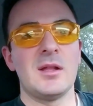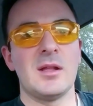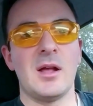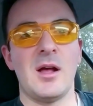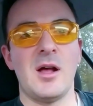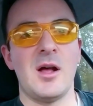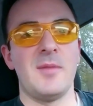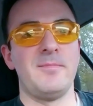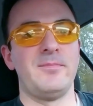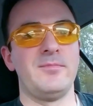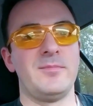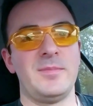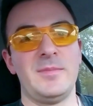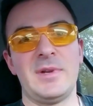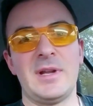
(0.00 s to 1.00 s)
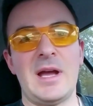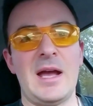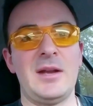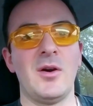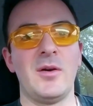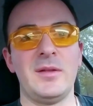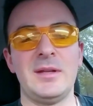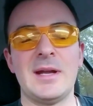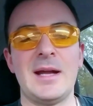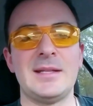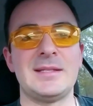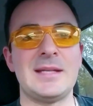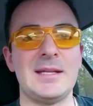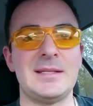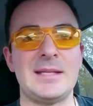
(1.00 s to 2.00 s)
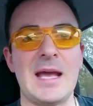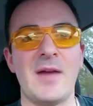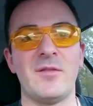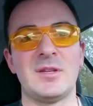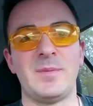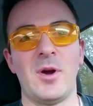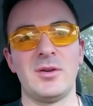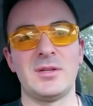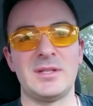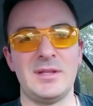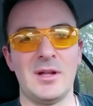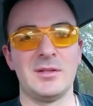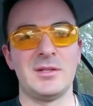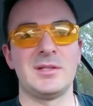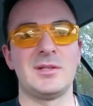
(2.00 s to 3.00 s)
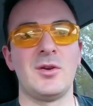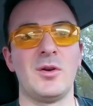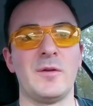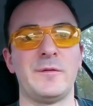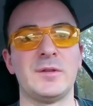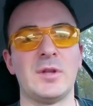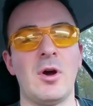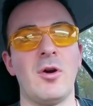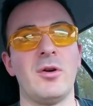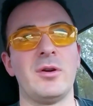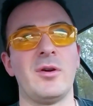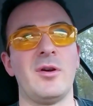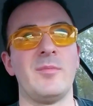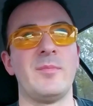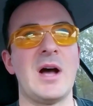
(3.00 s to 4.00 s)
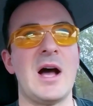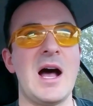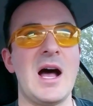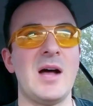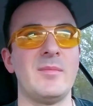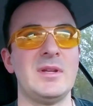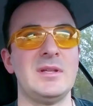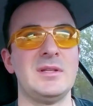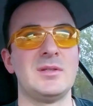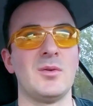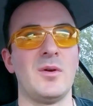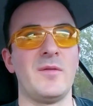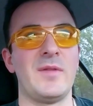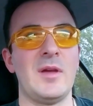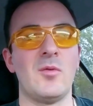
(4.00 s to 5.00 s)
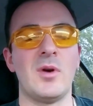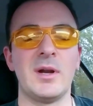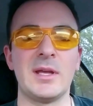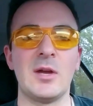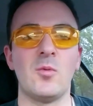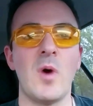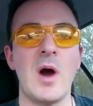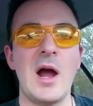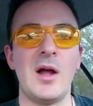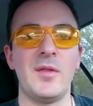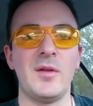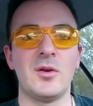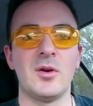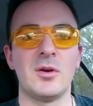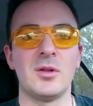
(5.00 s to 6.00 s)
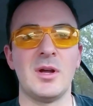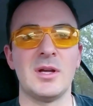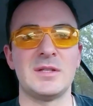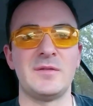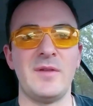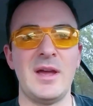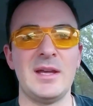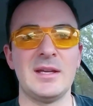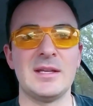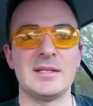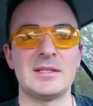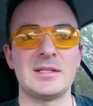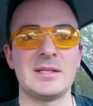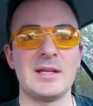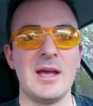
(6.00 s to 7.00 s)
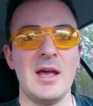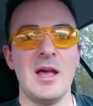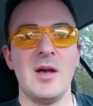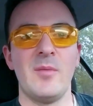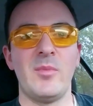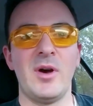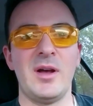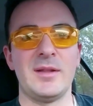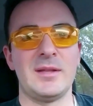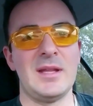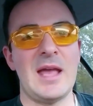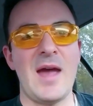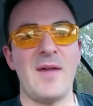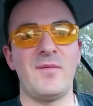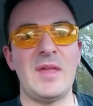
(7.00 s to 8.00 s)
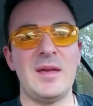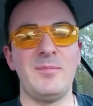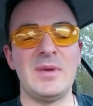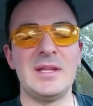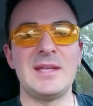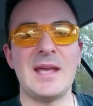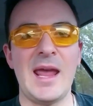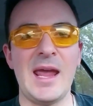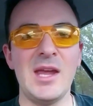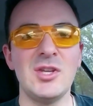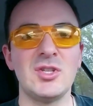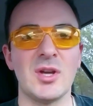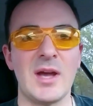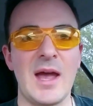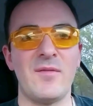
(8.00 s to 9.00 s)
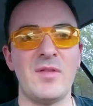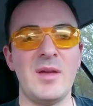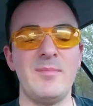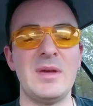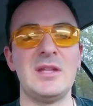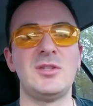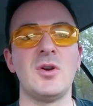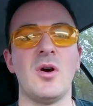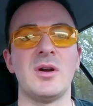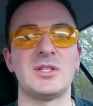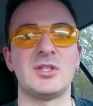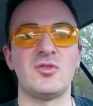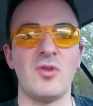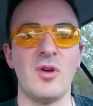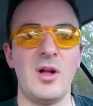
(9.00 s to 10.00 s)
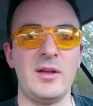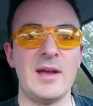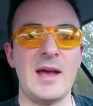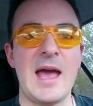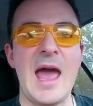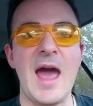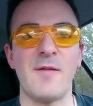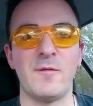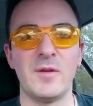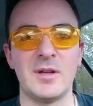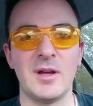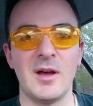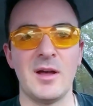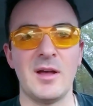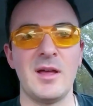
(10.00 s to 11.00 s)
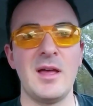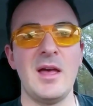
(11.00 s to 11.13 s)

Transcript: I know in the United States, the average person, they'll just go to Florida, Bahamas, or if they want to get wild, they'll go to Las Vegas. But have they been to Asia? Have they been to Australia, Africa?